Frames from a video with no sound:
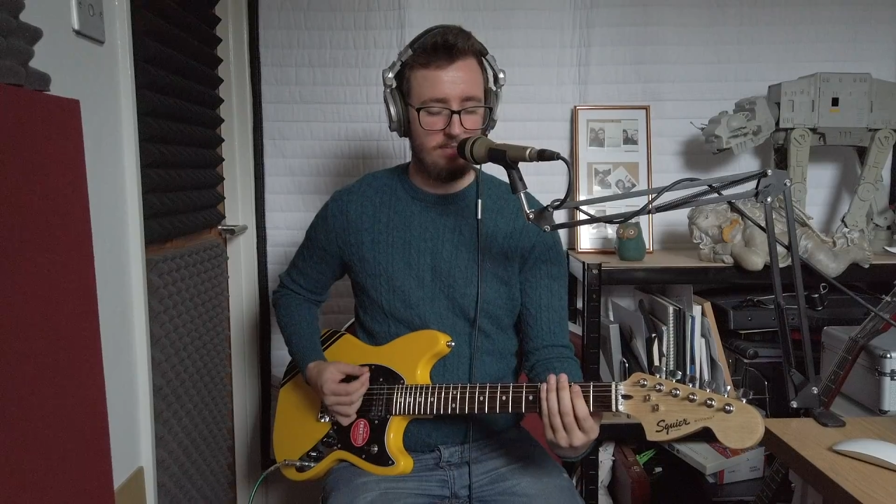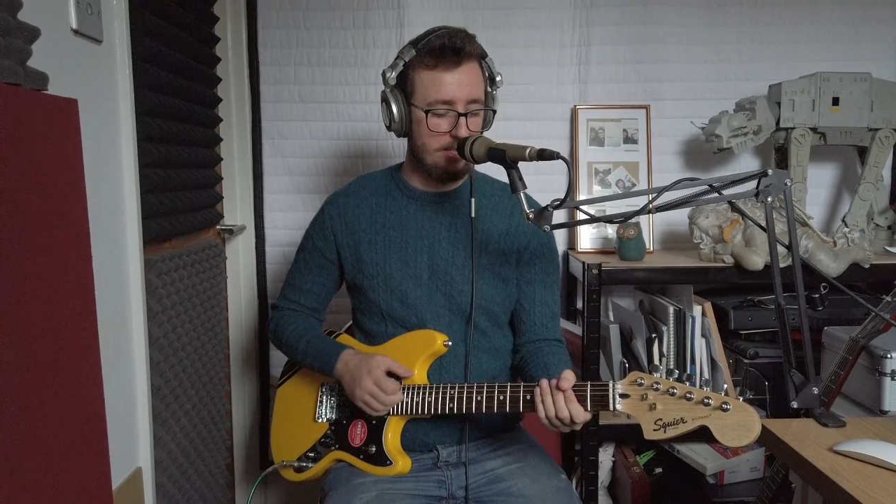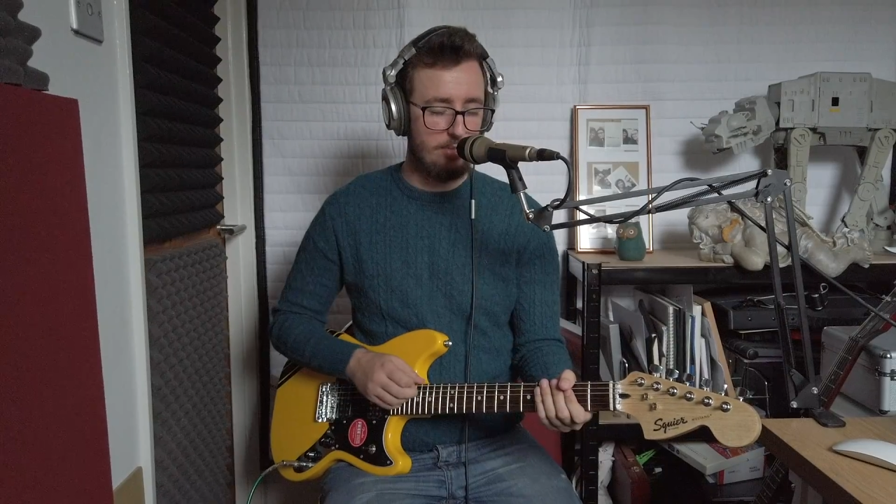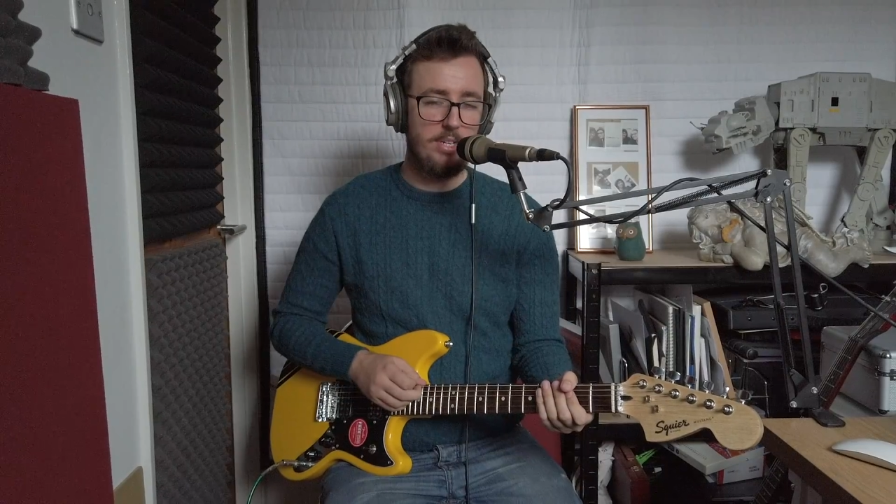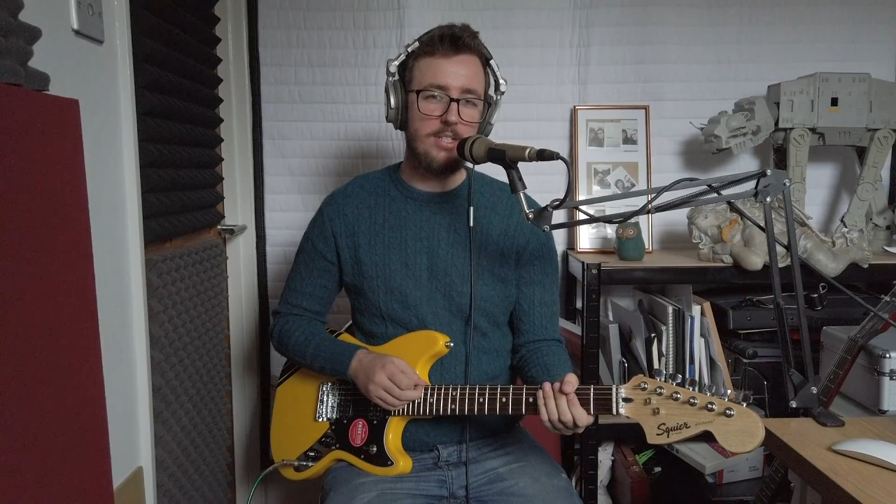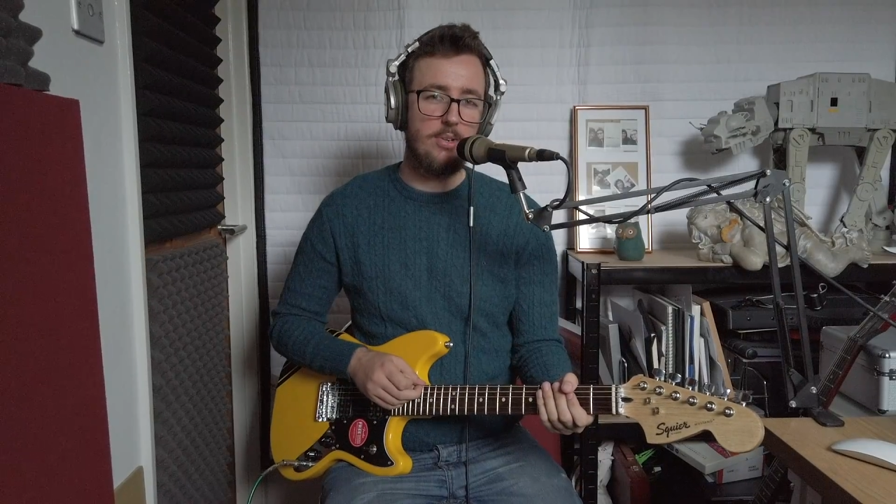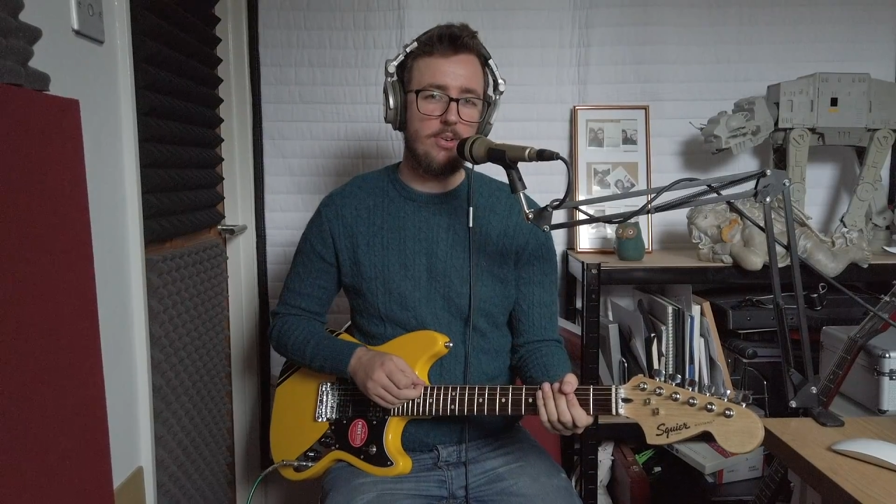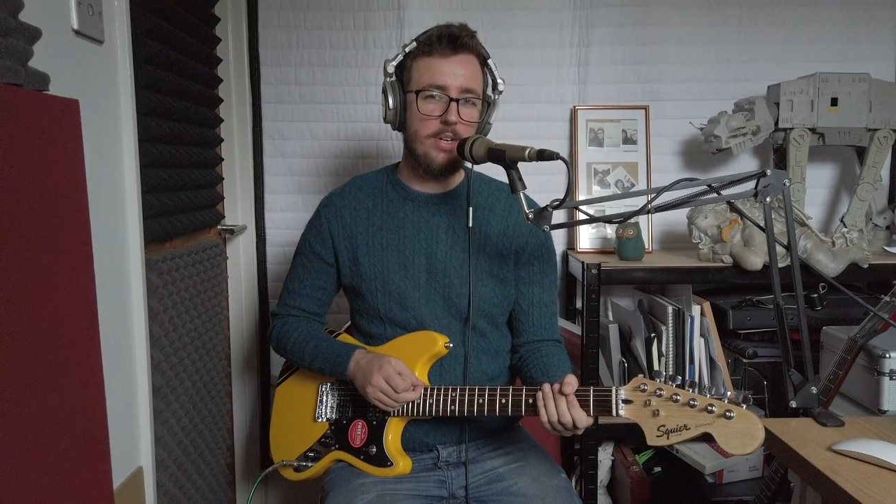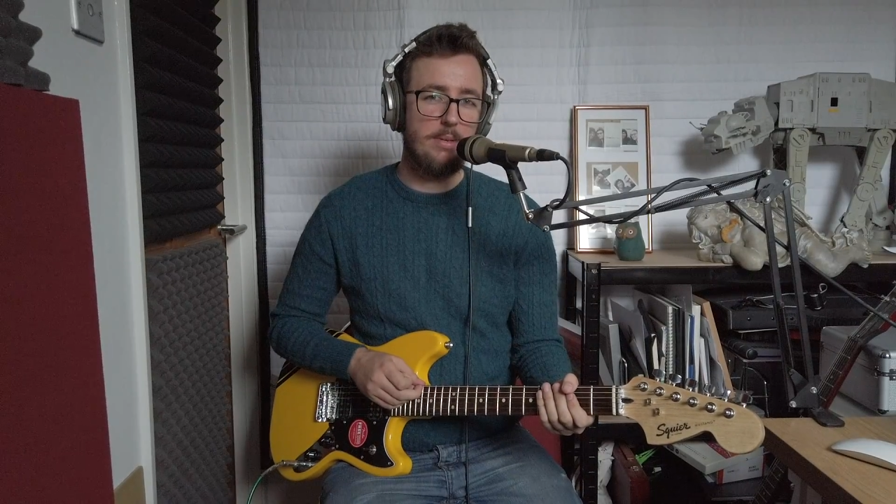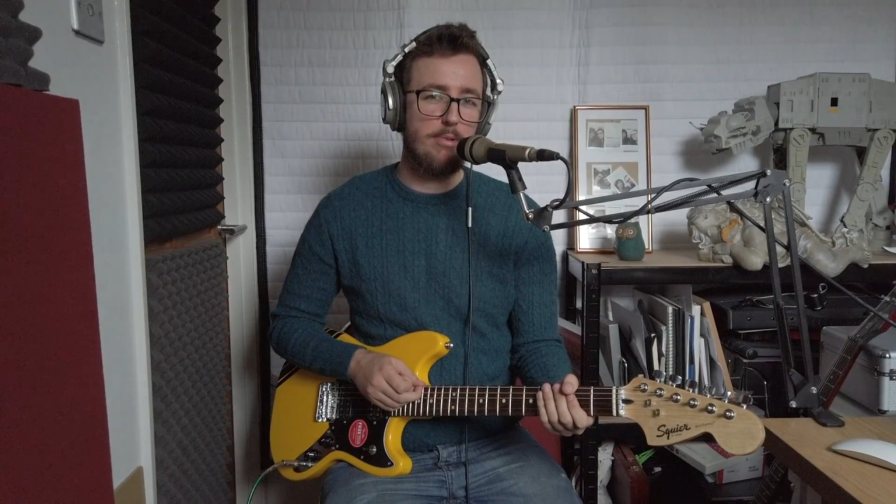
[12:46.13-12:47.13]
The strings are
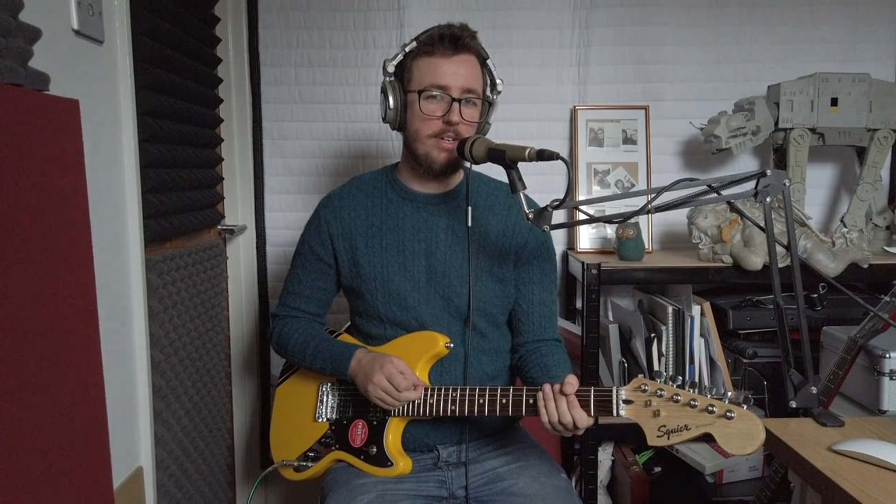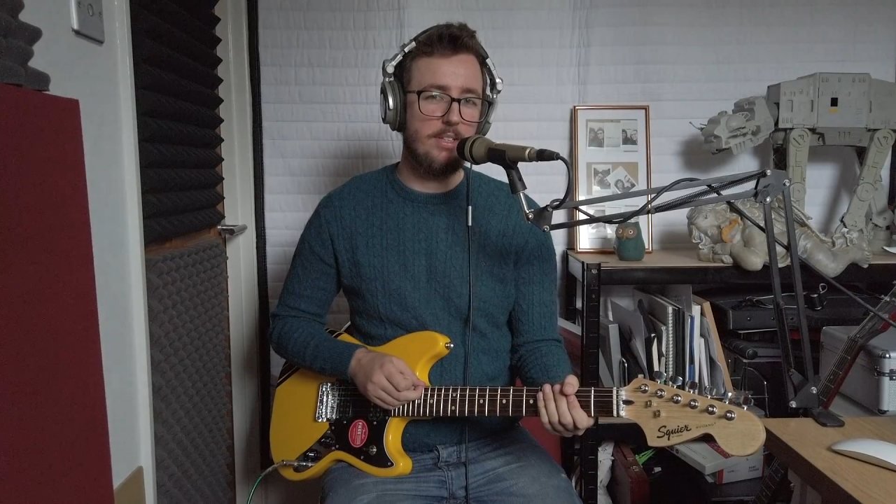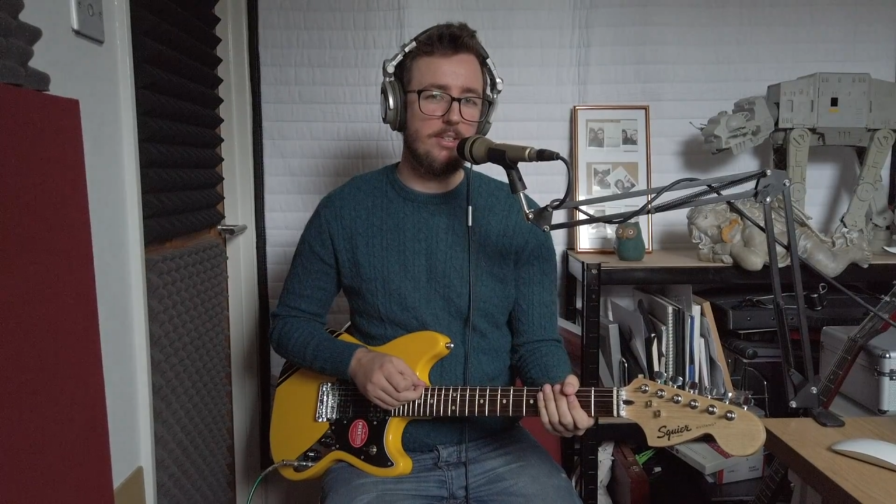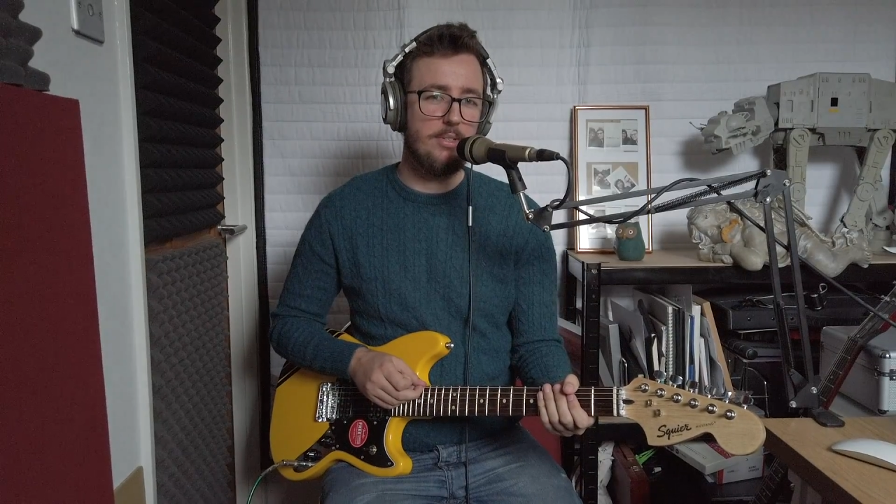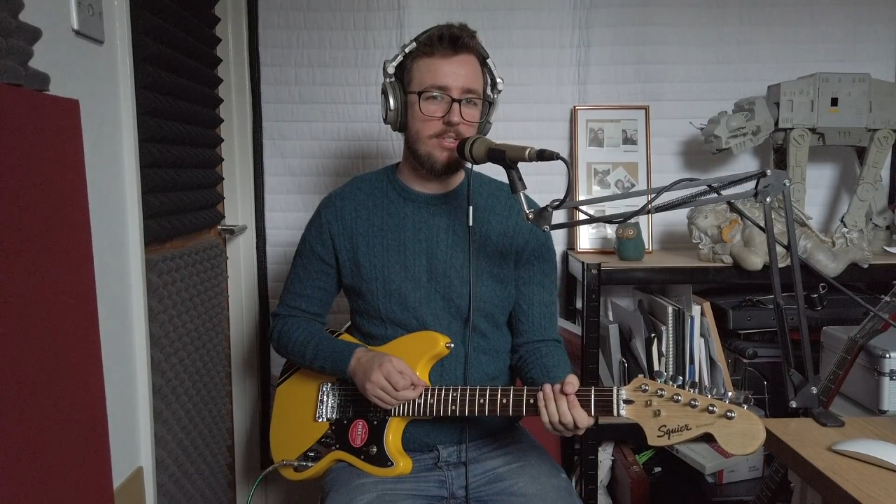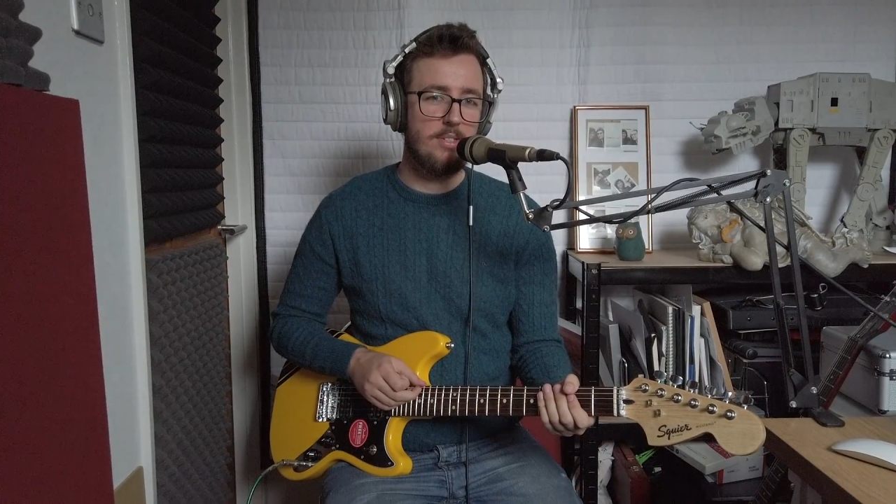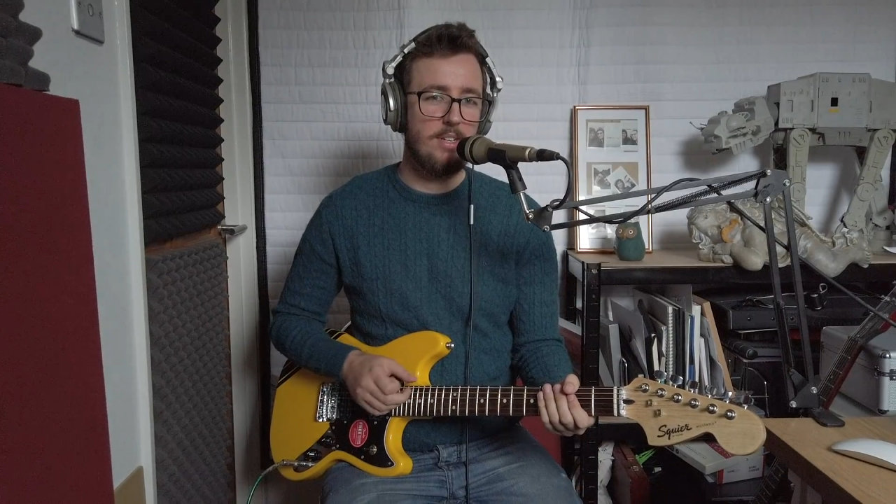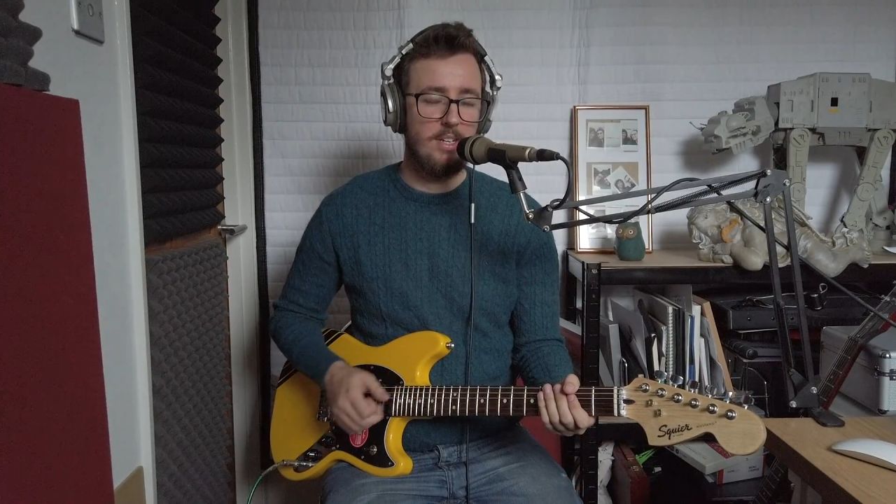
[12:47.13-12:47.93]
already pretty loose,